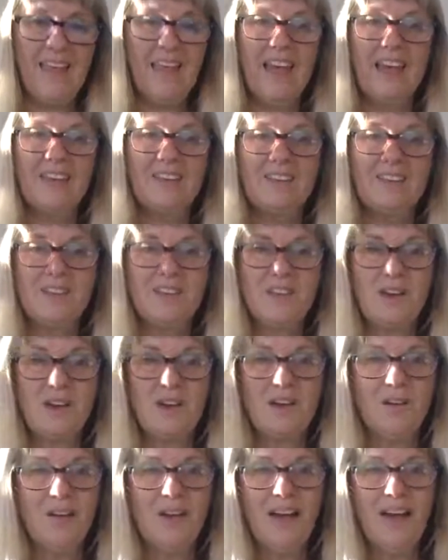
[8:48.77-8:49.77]
So
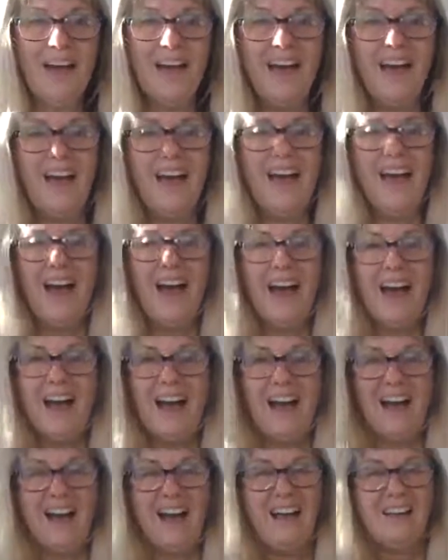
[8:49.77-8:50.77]

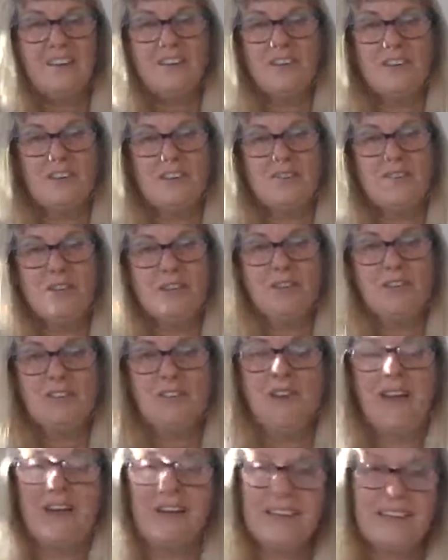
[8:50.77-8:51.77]
I couldn't have told you
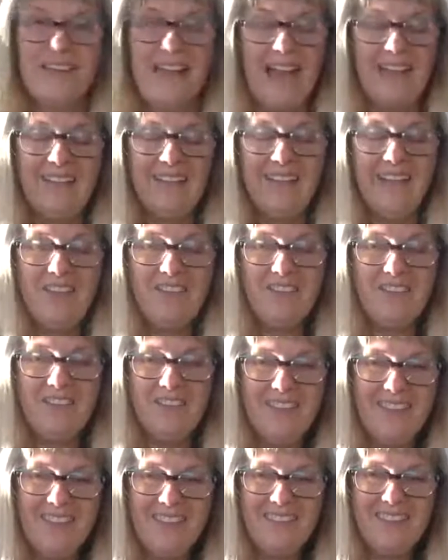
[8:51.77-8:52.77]
exactly
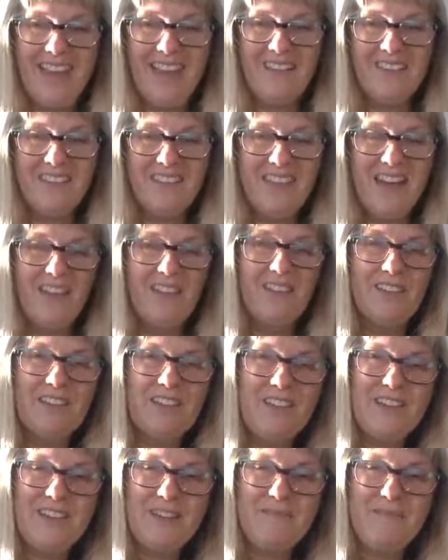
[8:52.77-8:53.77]
everything that without
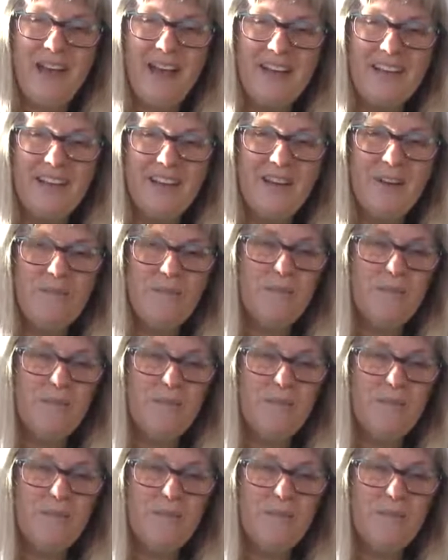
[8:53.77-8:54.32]
looking it back up,